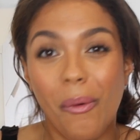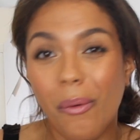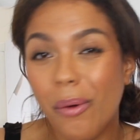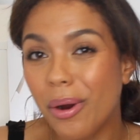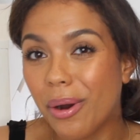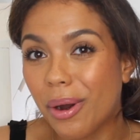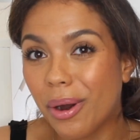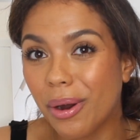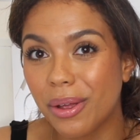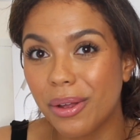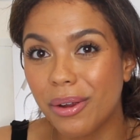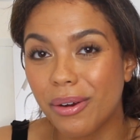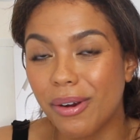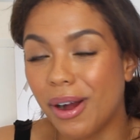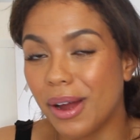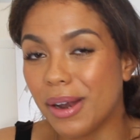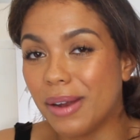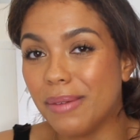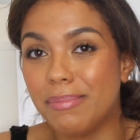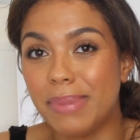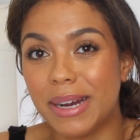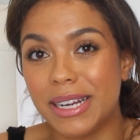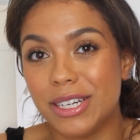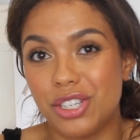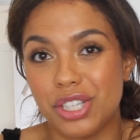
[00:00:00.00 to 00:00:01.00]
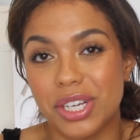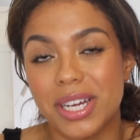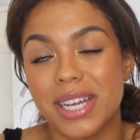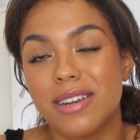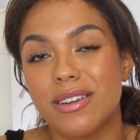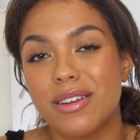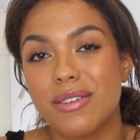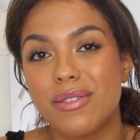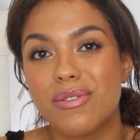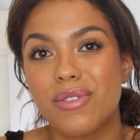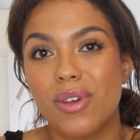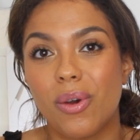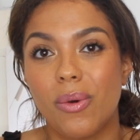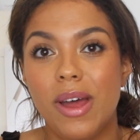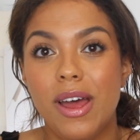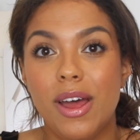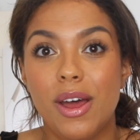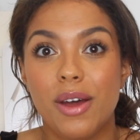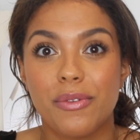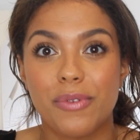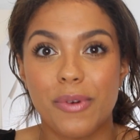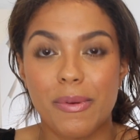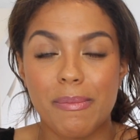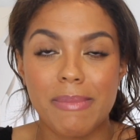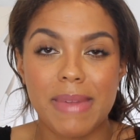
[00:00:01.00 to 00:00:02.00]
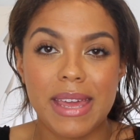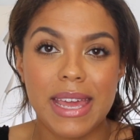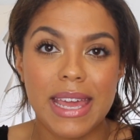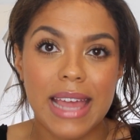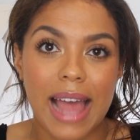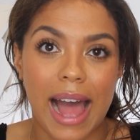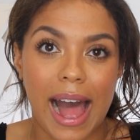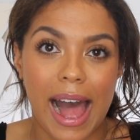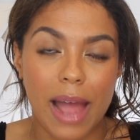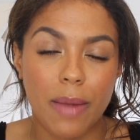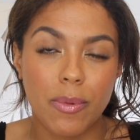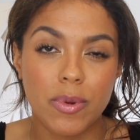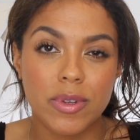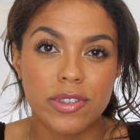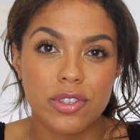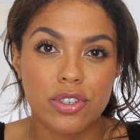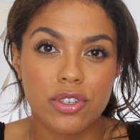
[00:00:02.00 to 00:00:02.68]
or you're on a budget. So for me, I would